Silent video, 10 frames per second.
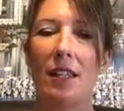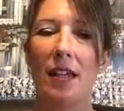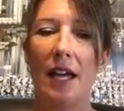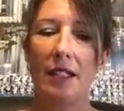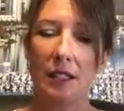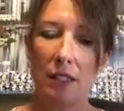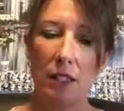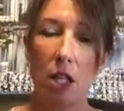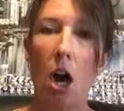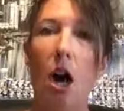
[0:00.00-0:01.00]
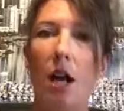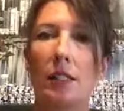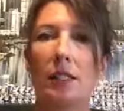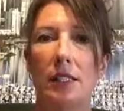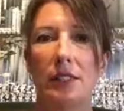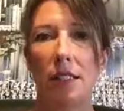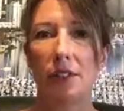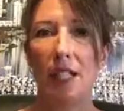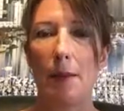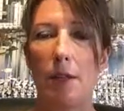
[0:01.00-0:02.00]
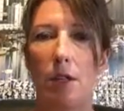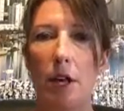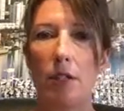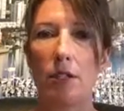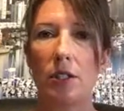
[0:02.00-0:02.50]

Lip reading: that cause the self-sabotage.